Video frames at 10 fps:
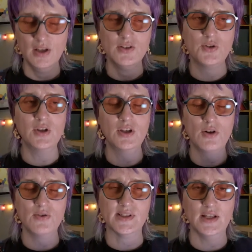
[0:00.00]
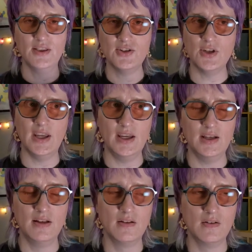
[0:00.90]
So you can go sit in the
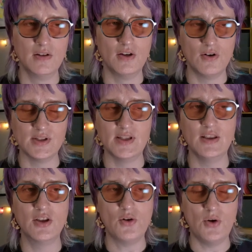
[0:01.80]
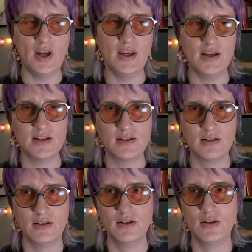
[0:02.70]
shade or sit in the quiet
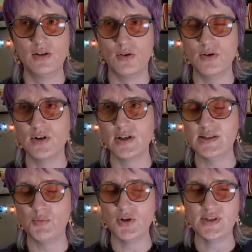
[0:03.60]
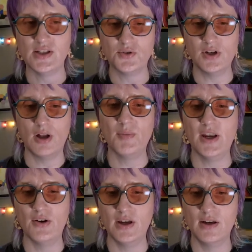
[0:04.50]
or some more sensory calming
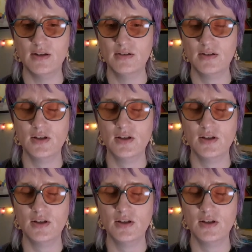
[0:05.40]
area,